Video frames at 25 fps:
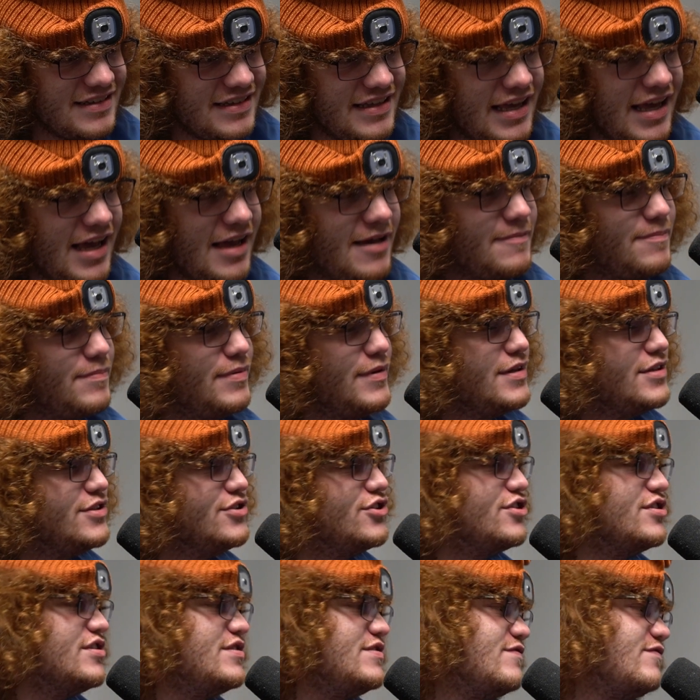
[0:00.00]
Yeah, you but
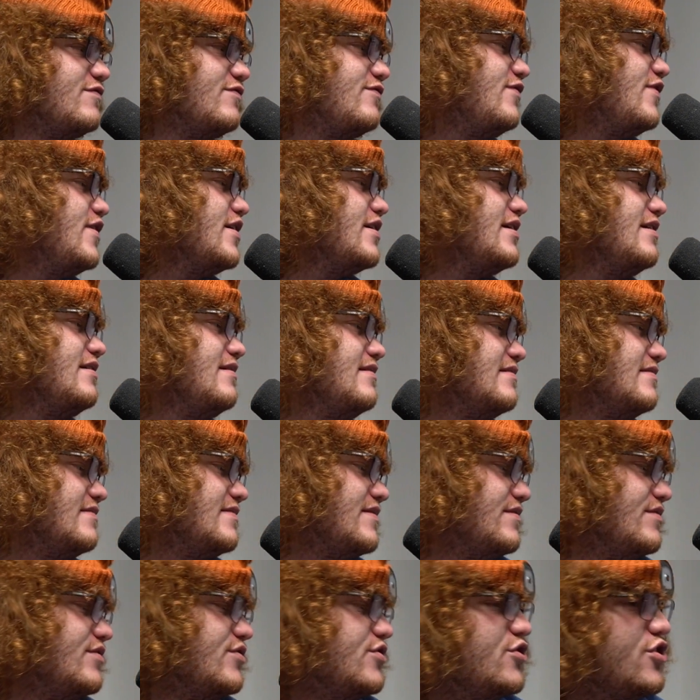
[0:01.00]
just where. fucking
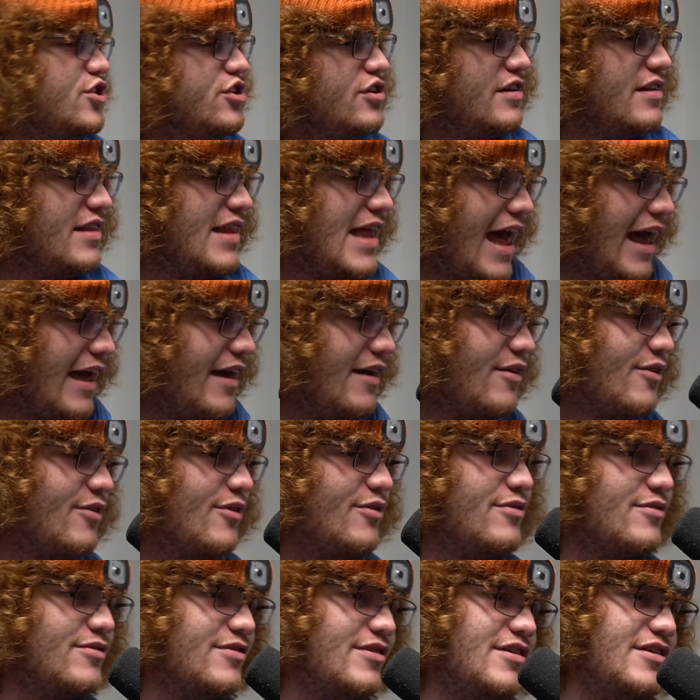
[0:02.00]
chill
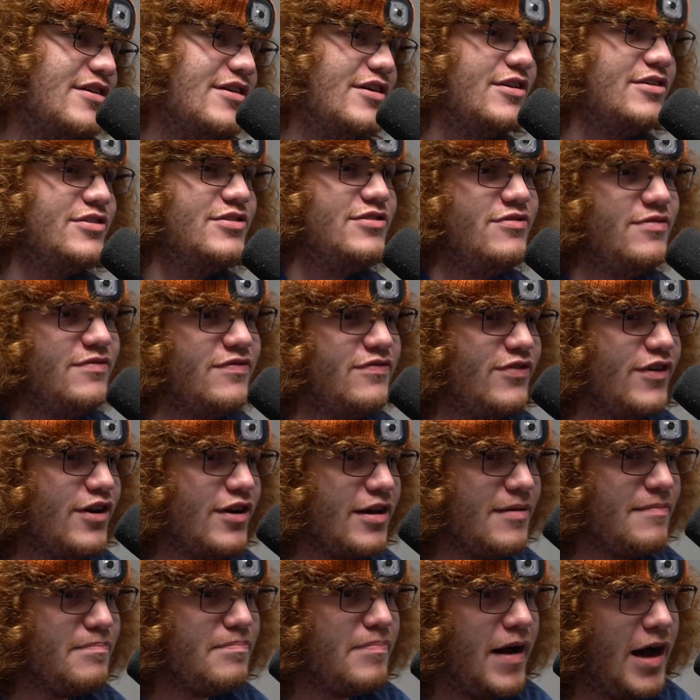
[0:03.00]
out. Dude,
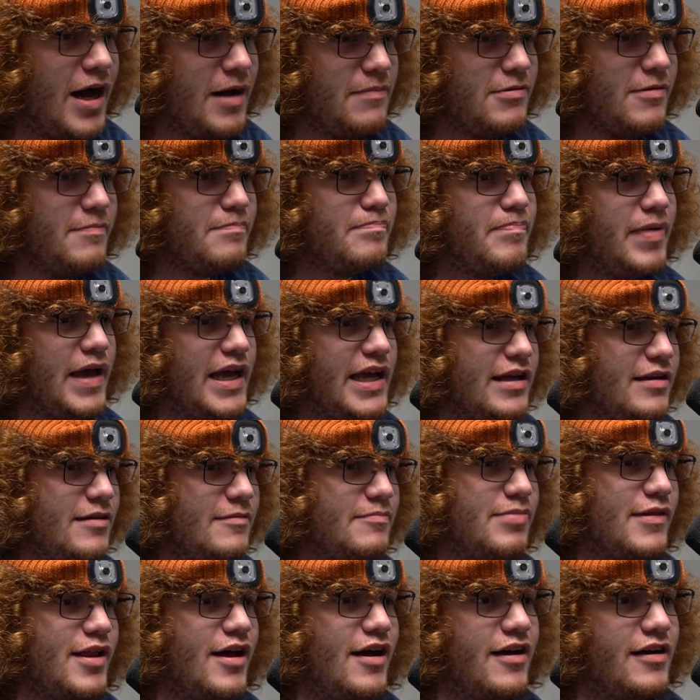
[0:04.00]
fucking pop a beta
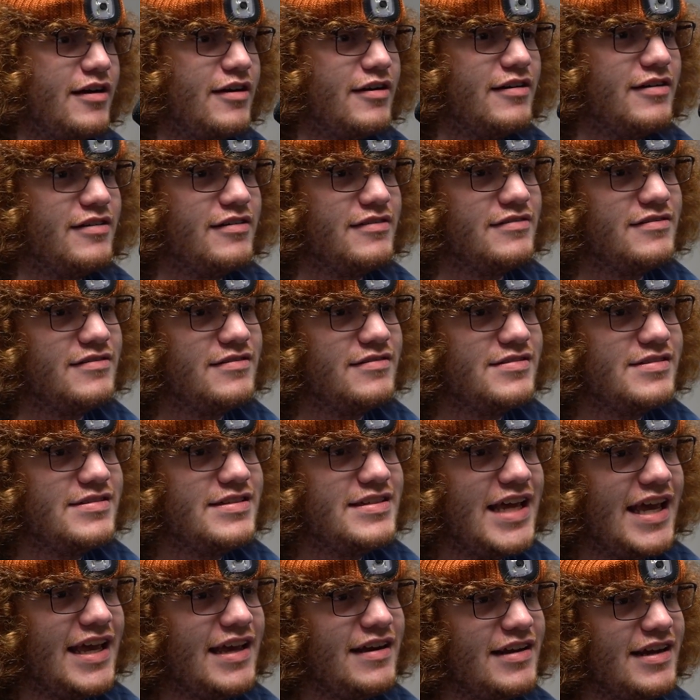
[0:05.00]
blocker,
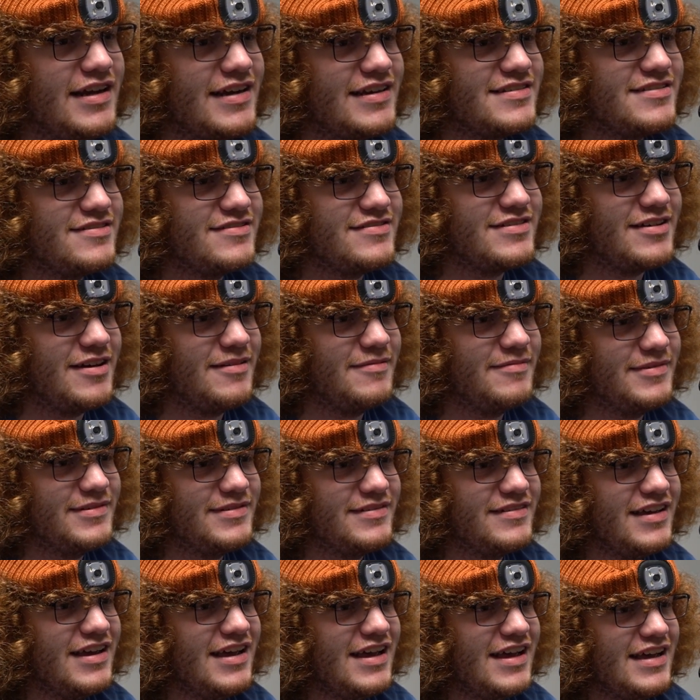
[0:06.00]
Xanax or
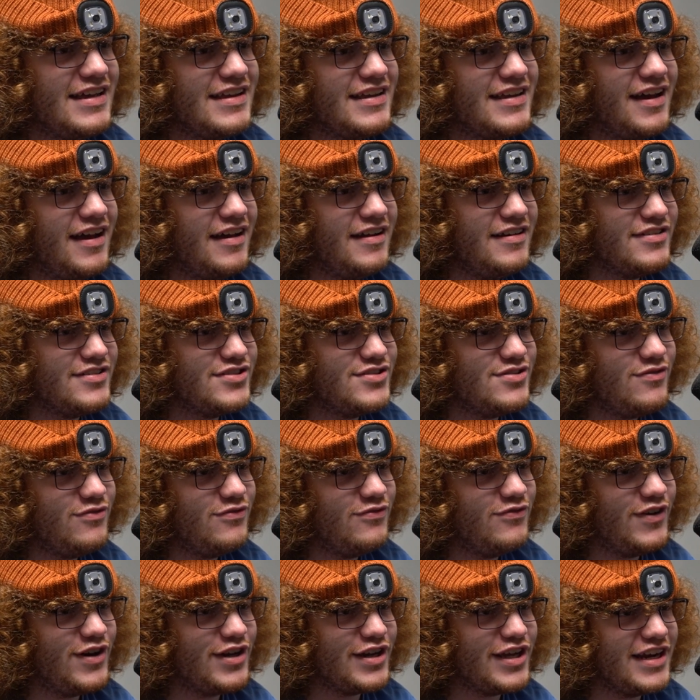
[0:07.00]
something. God, you're so
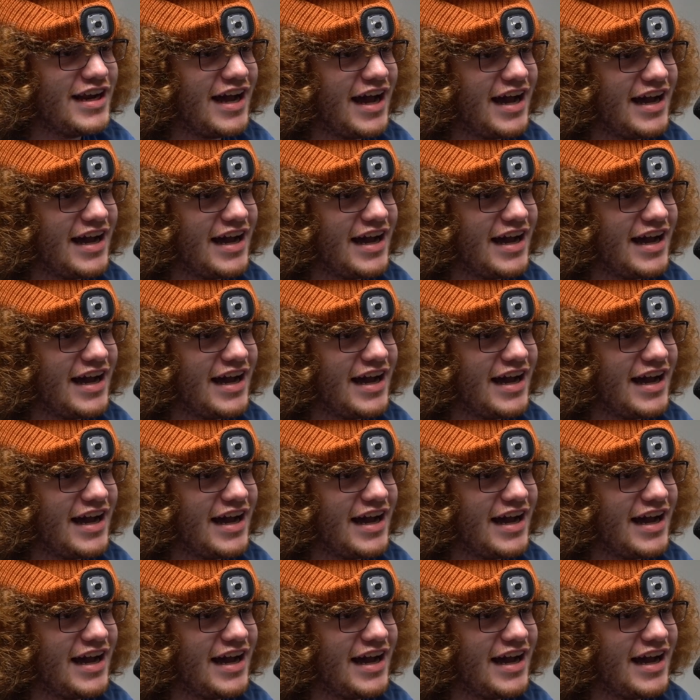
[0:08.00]
fucking